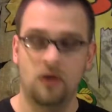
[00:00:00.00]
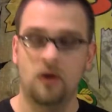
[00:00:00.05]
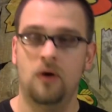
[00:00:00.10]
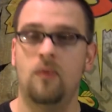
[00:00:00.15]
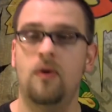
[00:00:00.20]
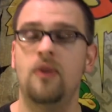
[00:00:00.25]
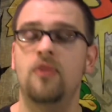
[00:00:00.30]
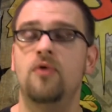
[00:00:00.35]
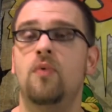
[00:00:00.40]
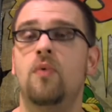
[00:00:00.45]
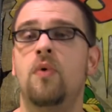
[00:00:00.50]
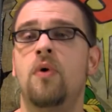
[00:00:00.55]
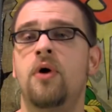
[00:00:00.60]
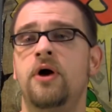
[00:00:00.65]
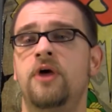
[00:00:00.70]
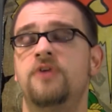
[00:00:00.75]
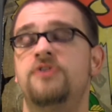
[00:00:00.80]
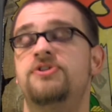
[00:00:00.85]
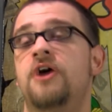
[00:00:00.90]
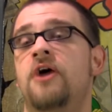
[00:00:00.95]
while the
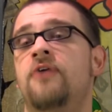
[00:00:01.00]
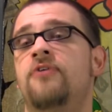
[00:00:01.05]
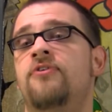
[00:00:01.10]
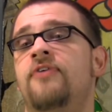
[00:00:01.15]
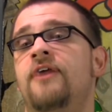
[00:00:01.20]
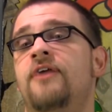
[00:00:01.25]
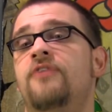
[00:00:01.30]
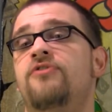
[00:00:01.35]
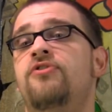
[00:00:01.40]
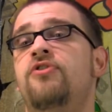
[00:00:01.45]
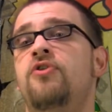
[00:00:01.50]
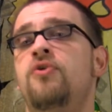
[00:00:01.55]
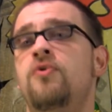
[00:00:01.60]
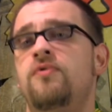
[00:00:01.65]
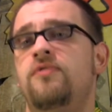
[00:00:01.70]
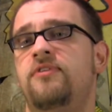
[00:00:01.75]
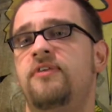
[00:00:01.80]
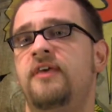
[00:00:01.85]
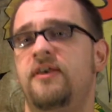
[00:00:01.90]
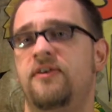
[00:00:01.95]
warrior tosses out
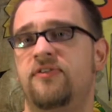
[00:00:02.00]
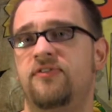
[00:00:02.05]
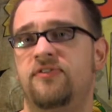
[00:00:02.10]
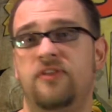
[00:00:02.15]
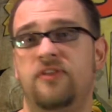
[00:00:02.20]
2 discs